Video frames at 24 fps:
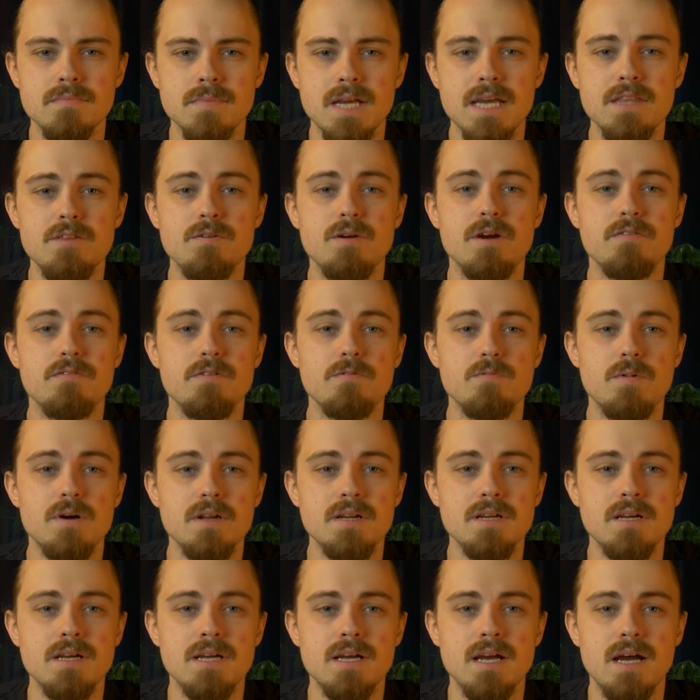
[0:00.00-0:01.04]
Hey there,
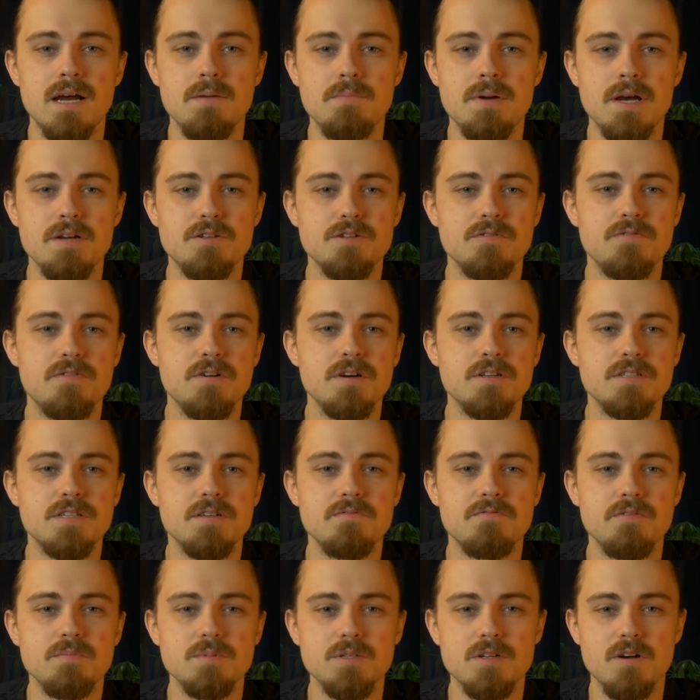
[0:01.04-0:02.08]
everyone. I'm Patrick
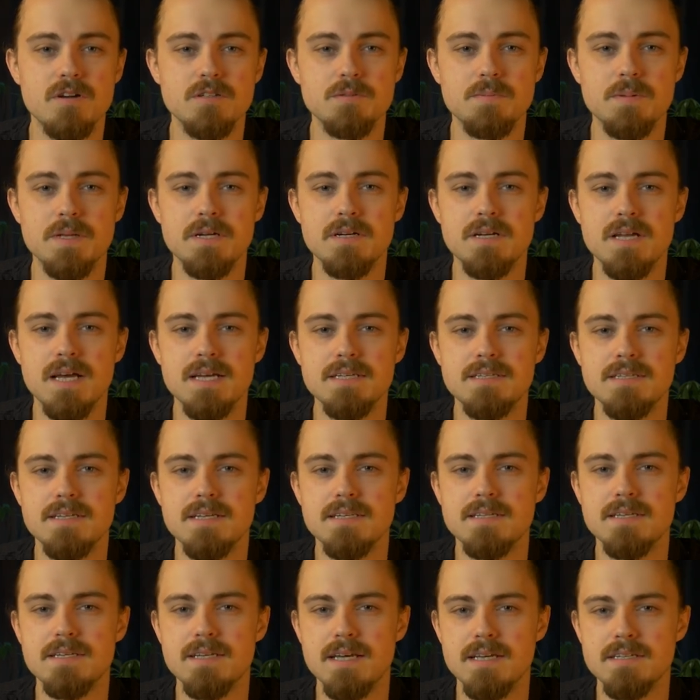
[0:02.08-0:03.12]
Ferguson from Skull Splitter Dice, and
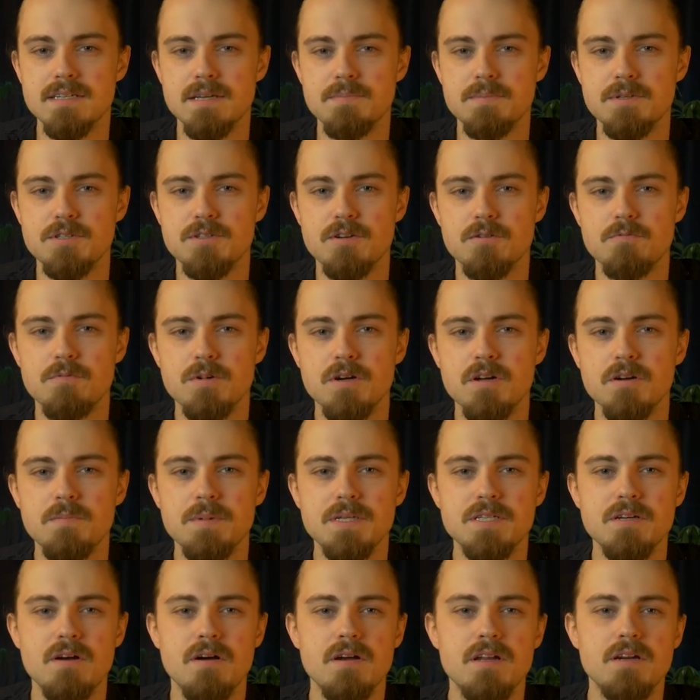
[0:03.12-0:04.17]
in today's episode, we're going to
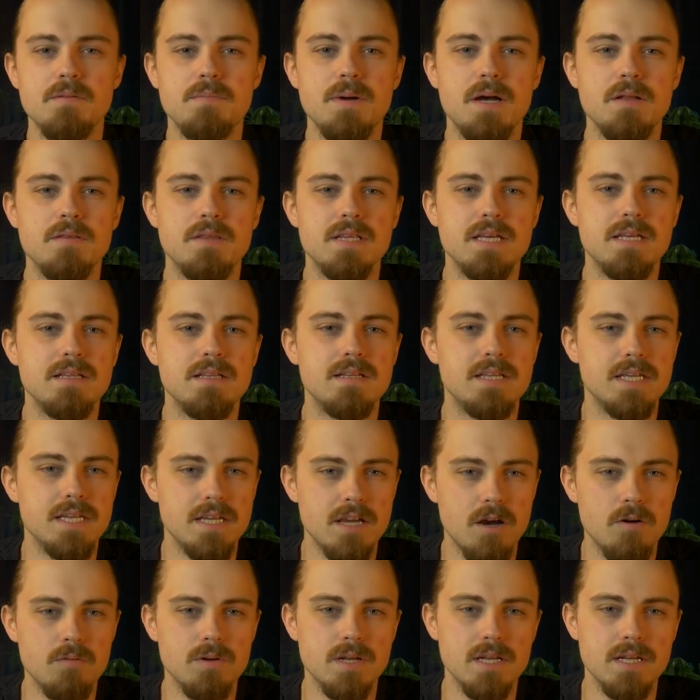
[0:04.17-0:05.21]
be talking about the
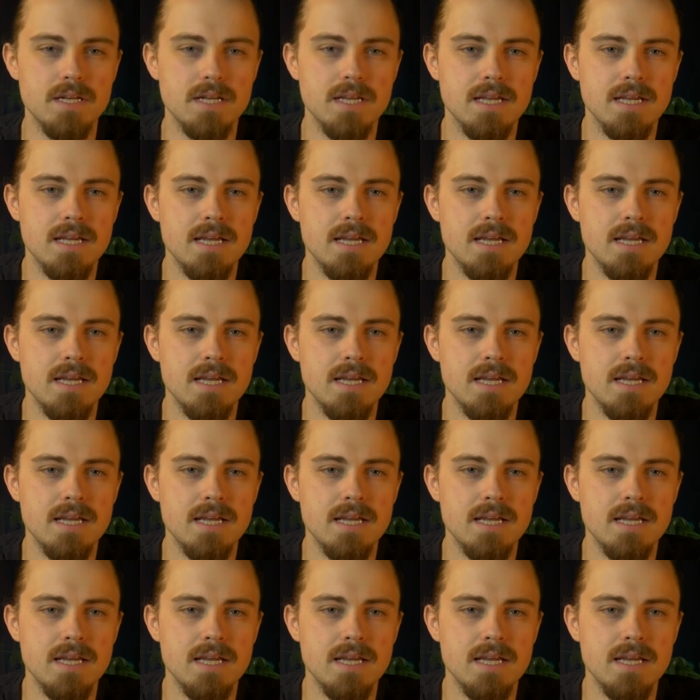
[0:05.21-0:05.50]
Leonin.